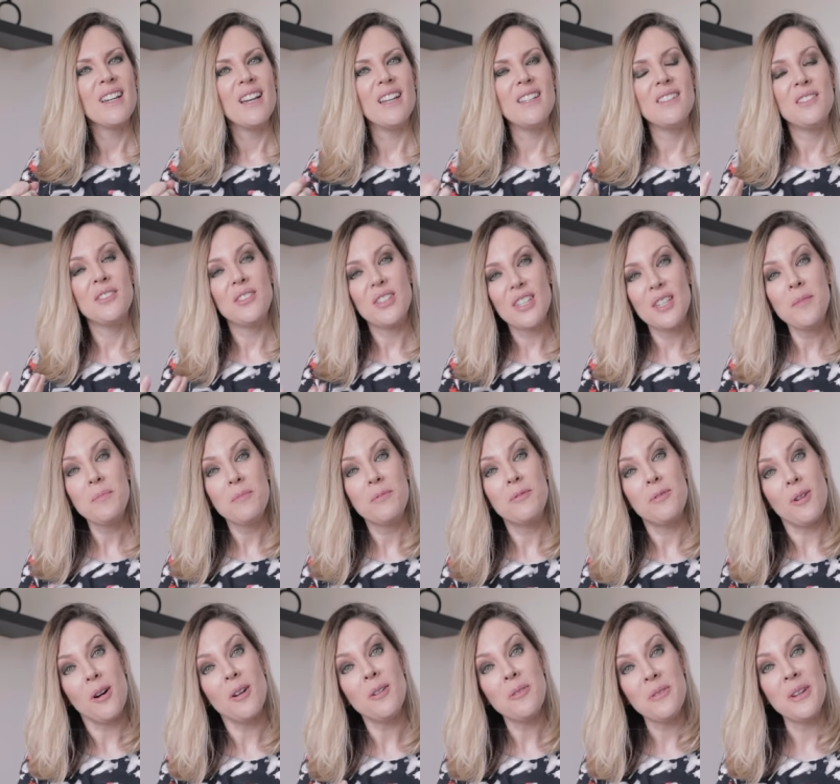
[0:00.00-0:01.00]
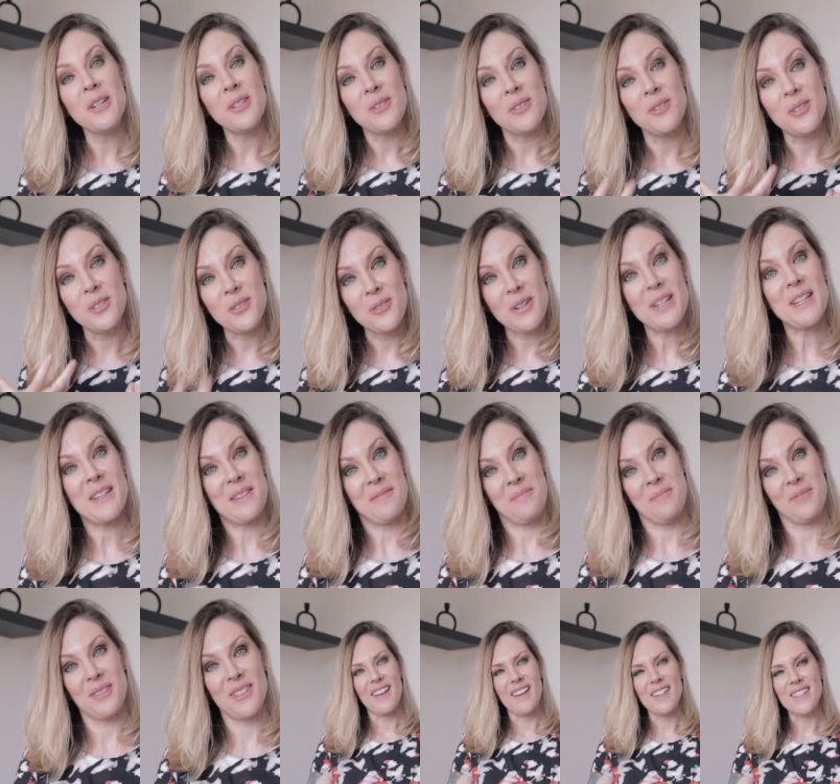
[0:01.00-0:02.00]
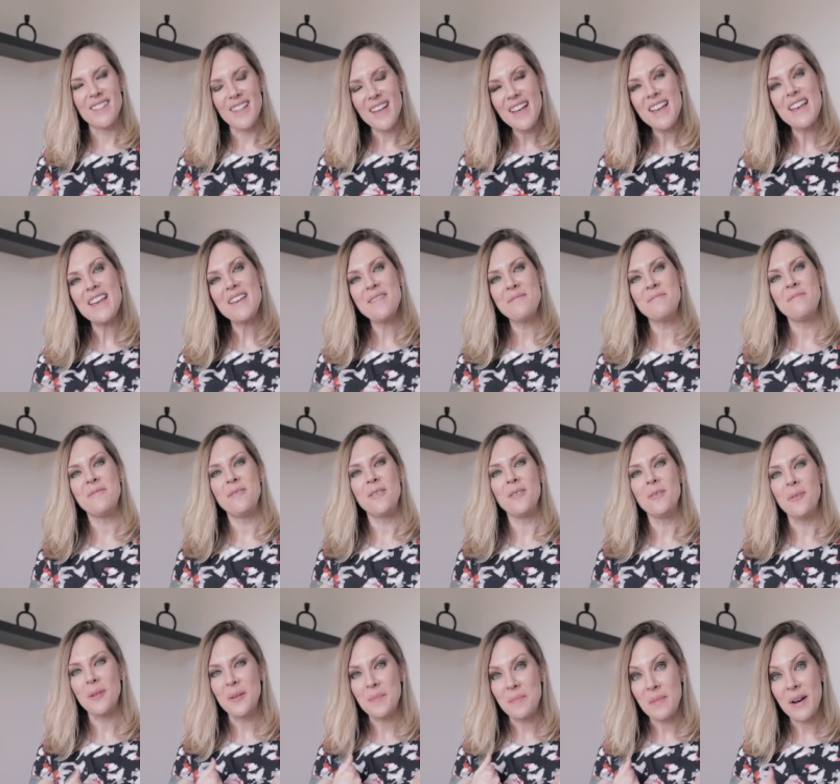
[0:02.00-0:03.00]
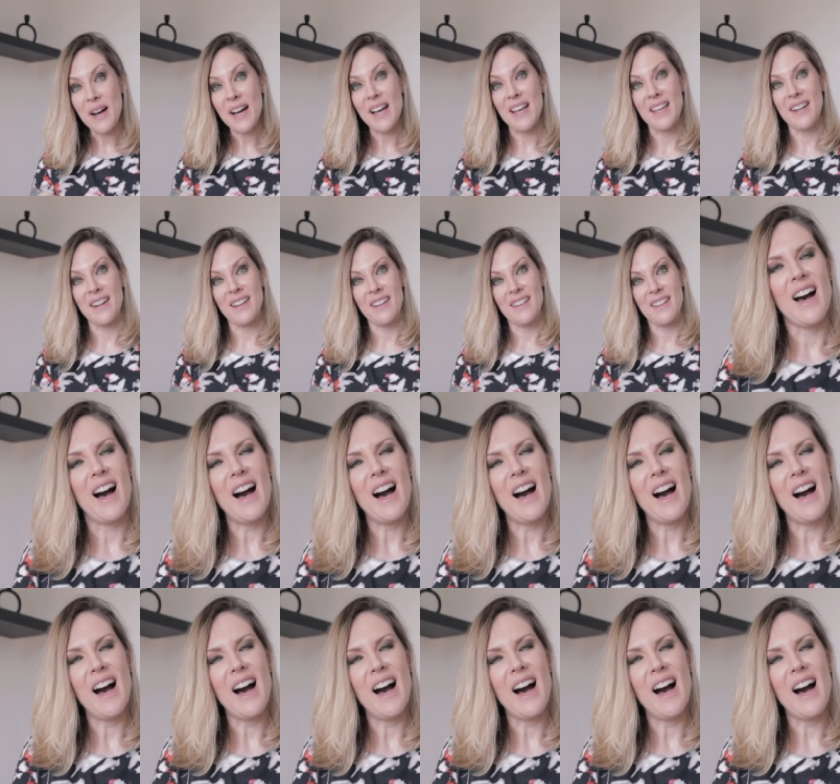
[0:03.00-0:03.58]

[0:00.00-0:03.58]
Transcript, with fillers: and to keep following your dreams as I am following mine.